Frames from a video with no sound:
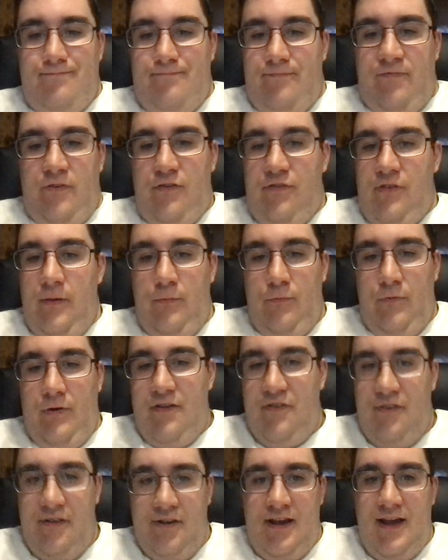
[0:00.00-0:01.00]
for some
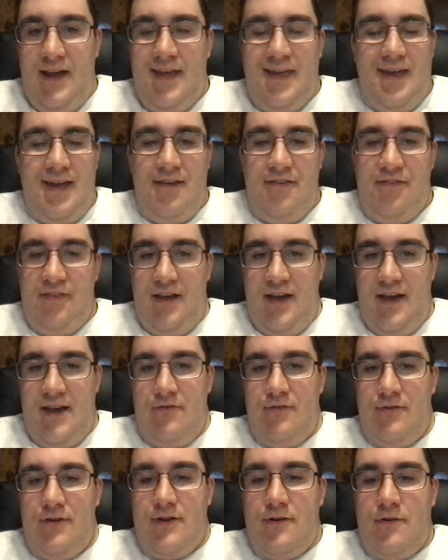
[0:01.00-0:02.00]
reason, I guess. I
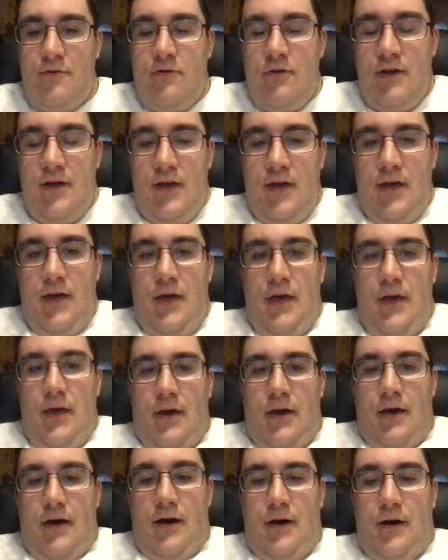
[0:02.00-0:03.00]
don't know.
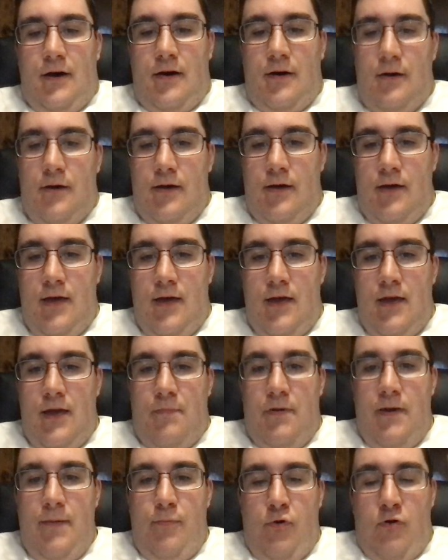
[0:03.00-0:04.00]
And
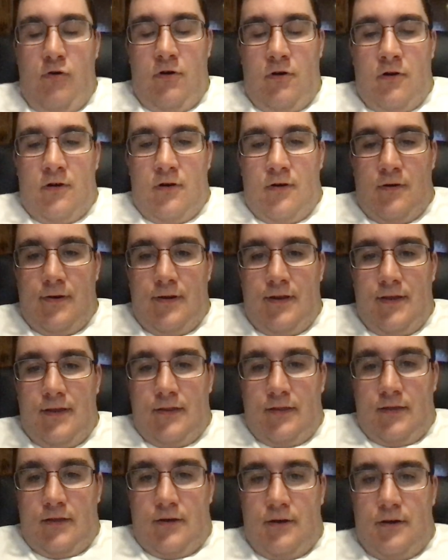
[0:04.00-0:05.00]
people were,
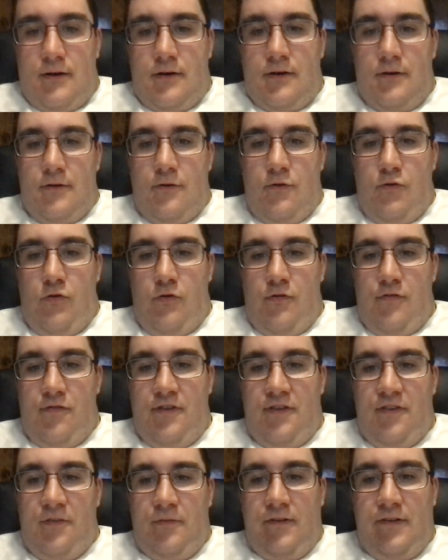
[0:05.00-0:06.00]
of course,
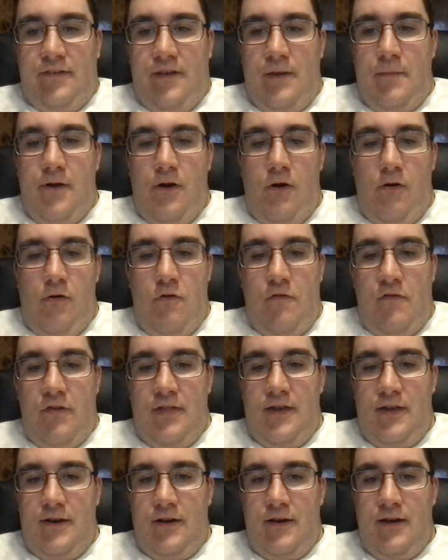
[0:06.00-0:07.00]
exclaiming all over
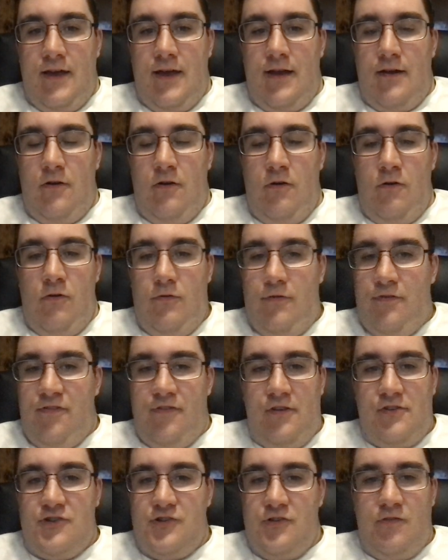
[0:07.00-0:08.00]
the internet, "Oh, it's
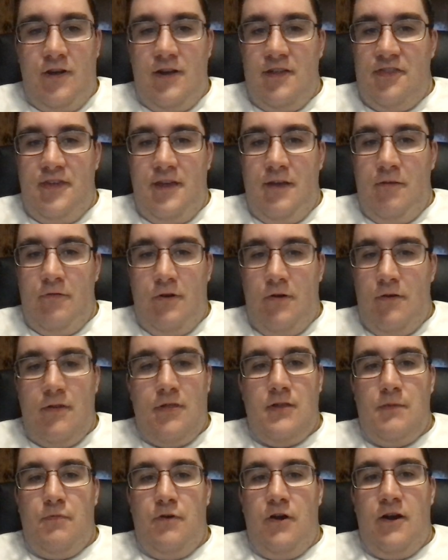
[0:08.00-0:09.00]
such a great thing. We're going to
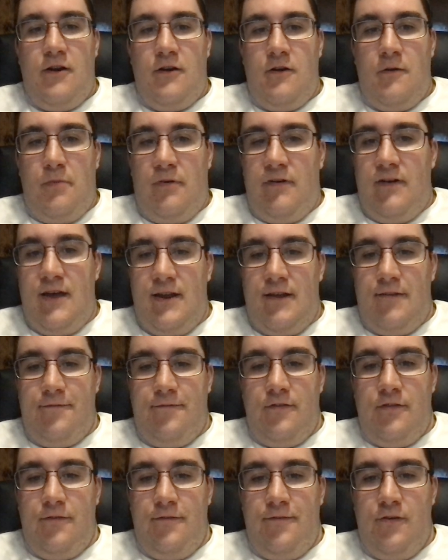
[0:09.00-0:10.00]
the Predator planet
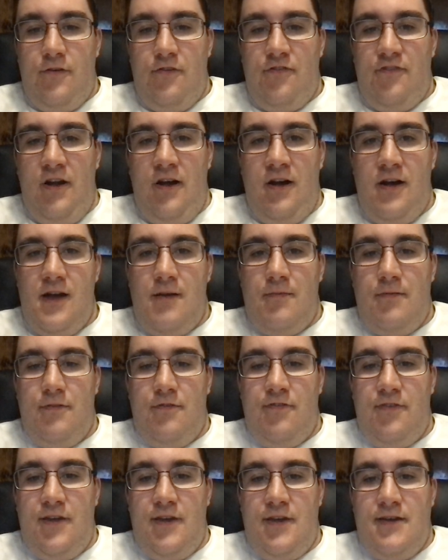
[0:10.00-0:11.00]
for the first time."
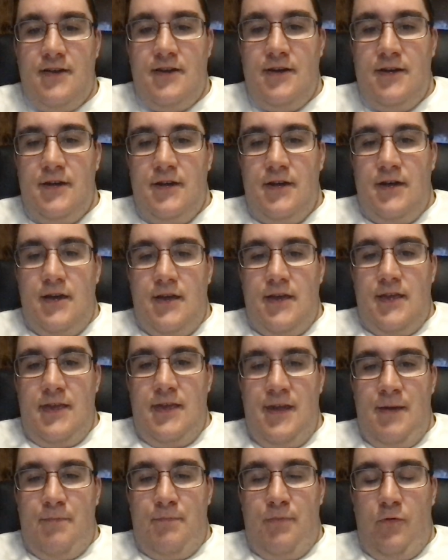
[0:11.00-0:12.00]
It's like,
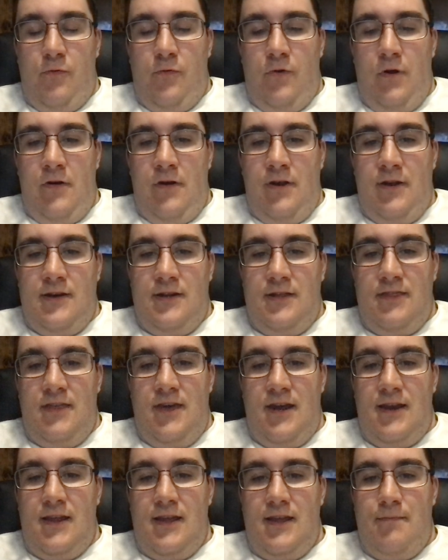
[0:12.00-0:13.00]
yeah, but we already did
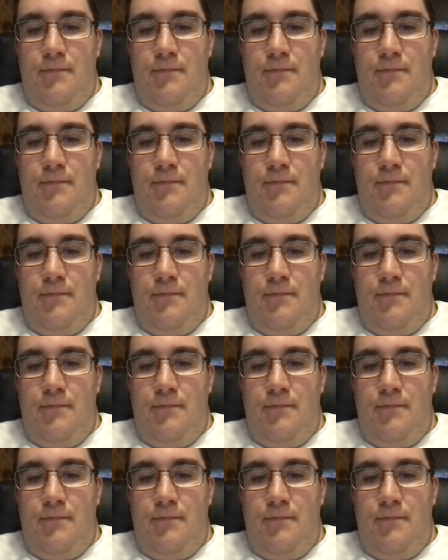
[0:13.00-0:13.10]
that in